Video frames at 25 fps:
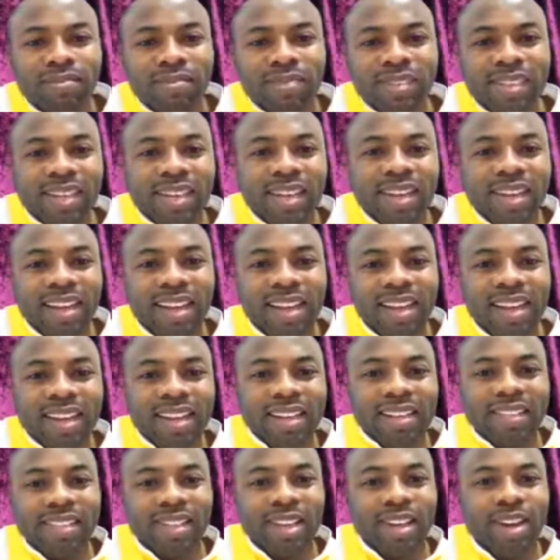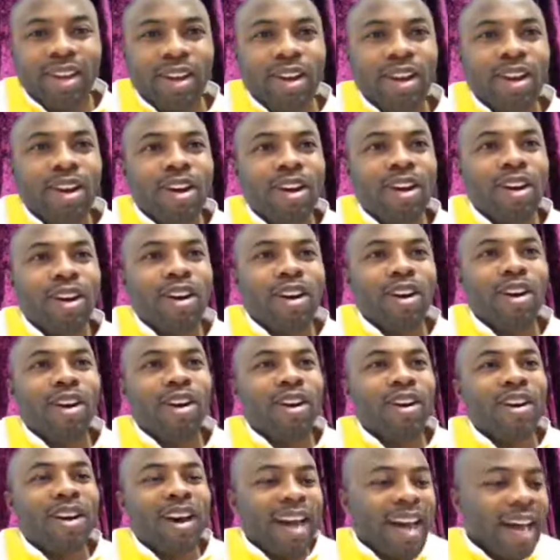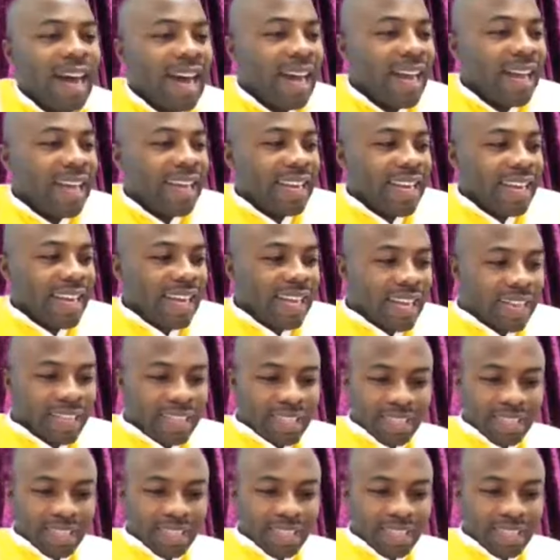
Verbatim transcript: is all I need.